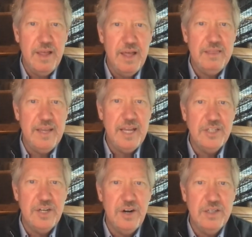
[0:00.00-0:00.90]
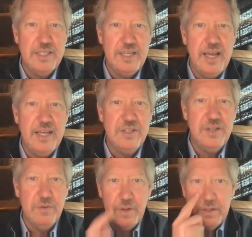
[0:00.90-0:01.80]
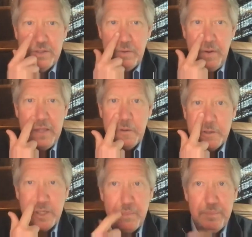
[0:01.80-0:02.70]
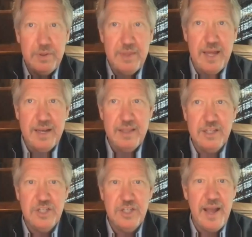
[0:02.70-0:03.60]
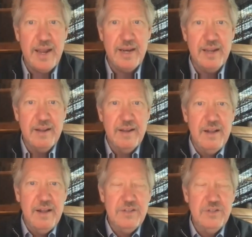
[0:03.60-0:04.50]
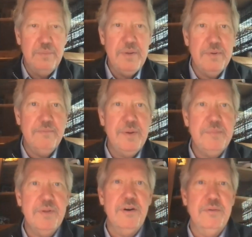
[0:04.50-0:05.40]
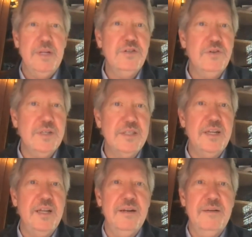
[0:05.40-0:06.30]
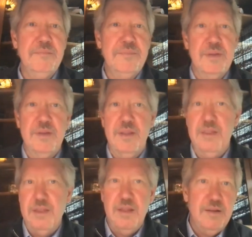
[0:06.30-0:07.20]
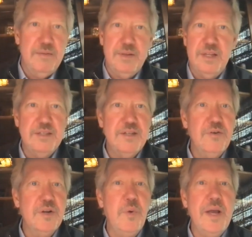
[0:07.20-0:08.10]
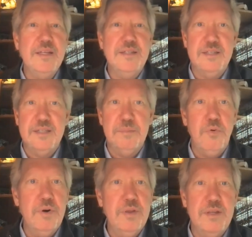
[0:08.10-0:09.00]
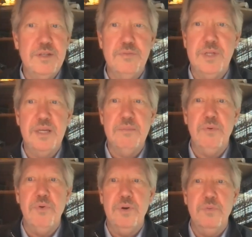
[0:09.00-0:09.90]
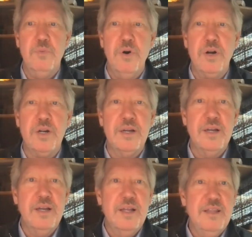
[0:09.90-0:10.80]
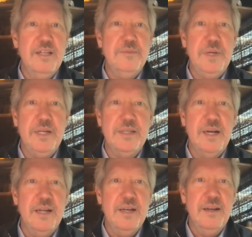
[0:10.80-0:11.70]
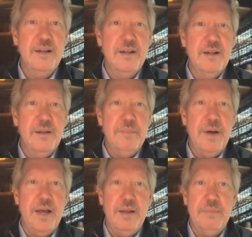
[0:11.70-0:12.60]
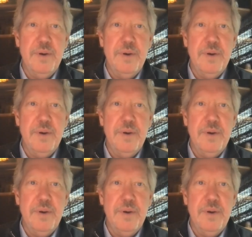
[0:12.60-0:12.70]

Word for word: at the HNRCA. So so Heather's going to put that in the chat. So people, if people are interested in considering ways to support this really important work that's being done by,